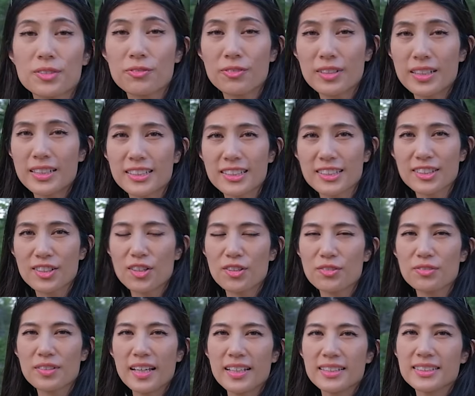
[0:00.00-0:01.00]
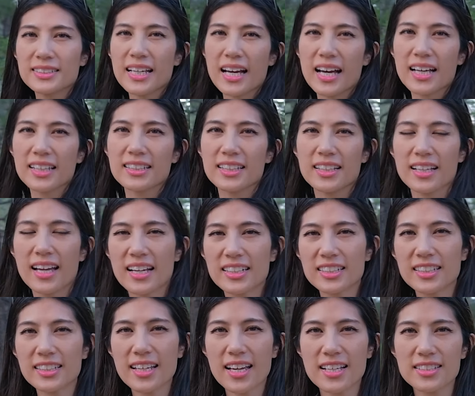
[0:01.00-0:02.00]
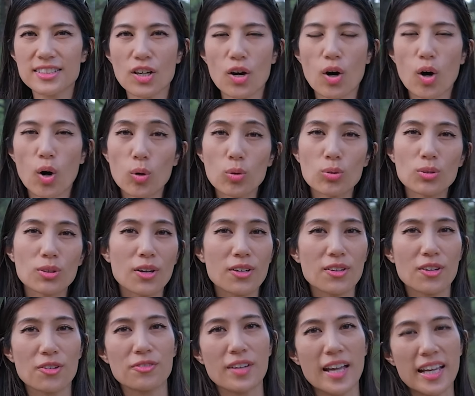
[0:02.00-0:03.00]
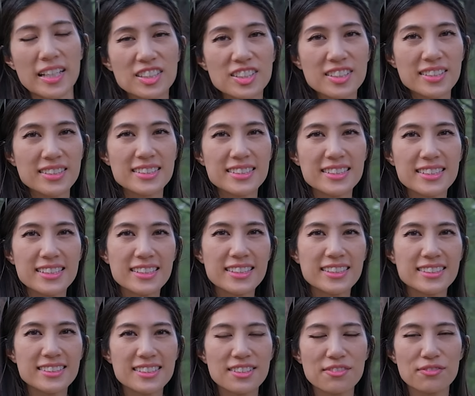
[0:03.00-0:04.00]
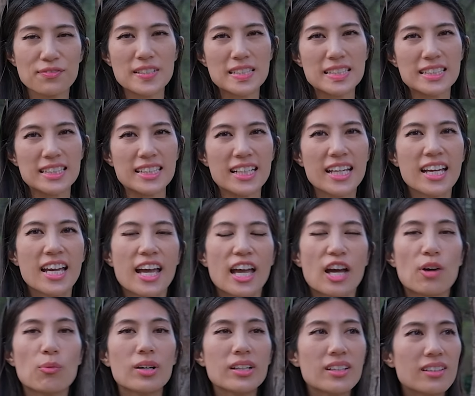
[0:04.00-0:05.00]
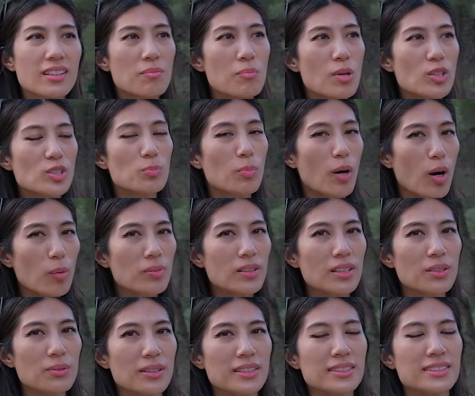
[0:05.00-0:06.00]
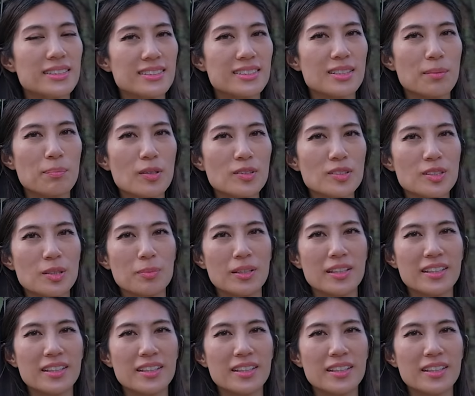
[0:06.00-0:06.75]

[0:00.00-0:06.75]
region of Antalya actually has a whole lot of ancient cities to visit. And one of the most popular ones is supposed to be